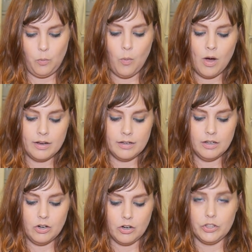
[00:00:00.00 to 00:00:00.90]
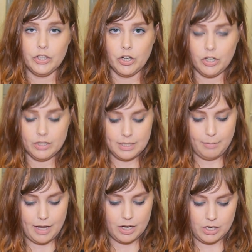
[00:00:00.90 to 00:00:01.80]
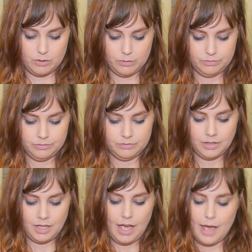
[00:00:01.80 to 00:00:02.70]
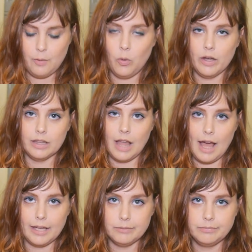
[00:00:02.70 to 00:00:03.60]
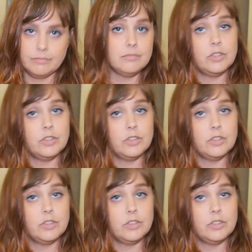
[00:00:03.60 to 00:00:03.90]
1 early girl tomato, and 1 lime.